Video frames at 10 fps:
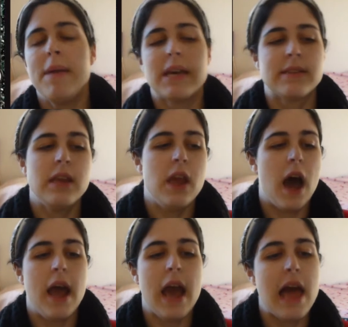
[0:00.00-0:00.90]
because
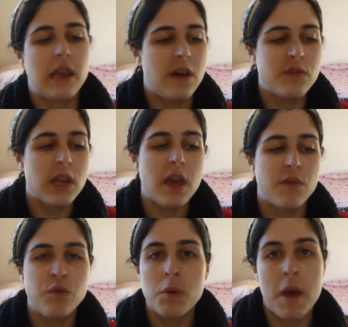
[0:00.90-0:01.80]
I love to like
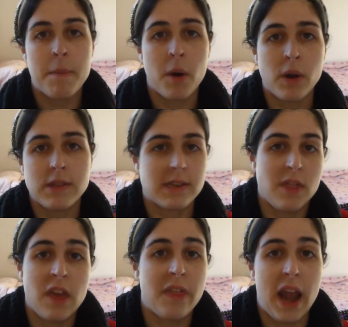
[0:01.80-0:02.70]
fool my opponents to
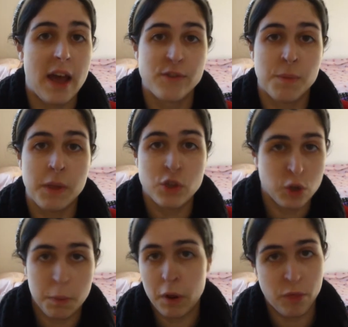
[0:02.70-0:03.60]
think that I have something
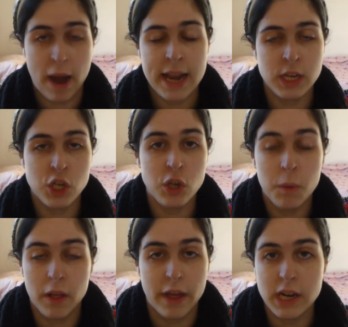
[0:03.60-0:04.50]
super threatening to do,
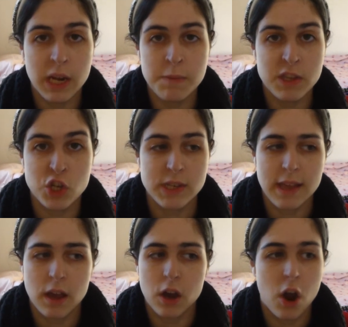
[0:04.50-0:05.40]
when a lot of times it's just
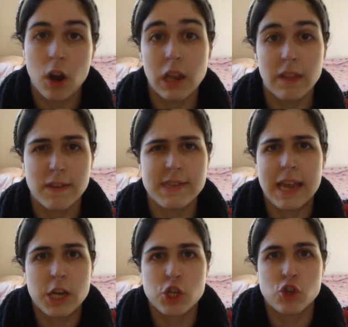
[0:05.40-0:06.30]
like a card like this,
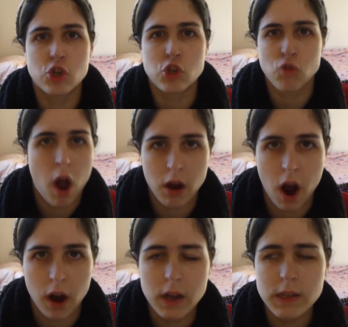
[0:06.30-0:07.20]
like I just draw
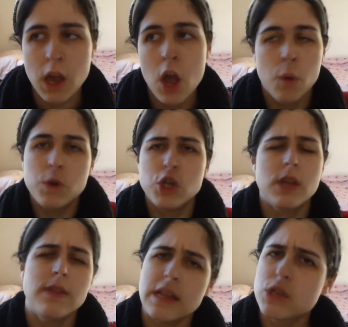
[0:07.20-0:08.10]
cards, which
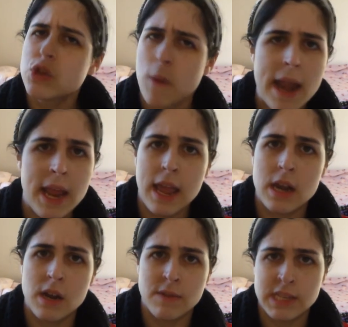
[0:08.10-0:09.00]
that's threatening in
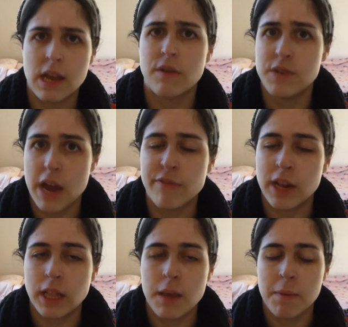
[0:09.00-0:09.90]
and of itself,
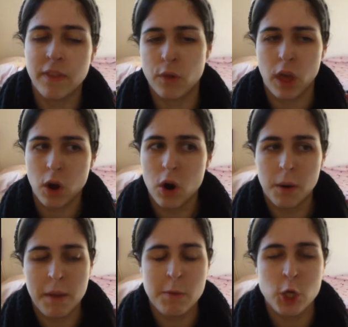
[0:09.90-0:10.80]
definitely, but they're like, oh,
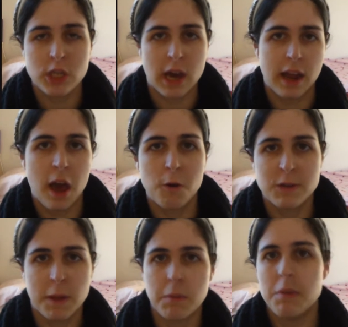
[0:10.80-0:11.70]
maybe she's got a
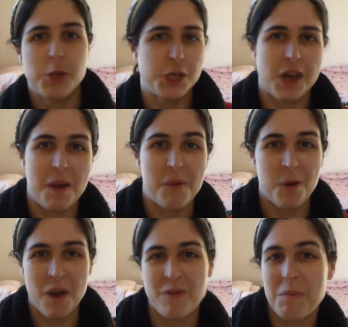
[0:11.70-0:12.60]
counterspell, or maybe she's got a board
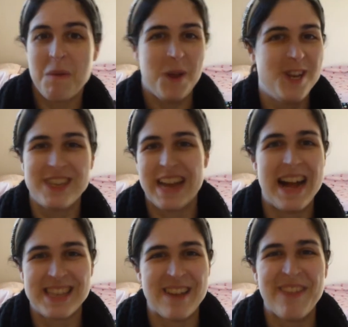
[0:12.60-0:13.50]
wipe, or maybe she's
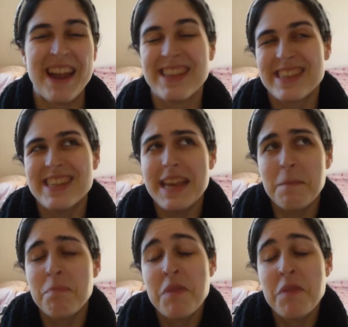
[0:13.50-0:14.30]
got something else, and it's like,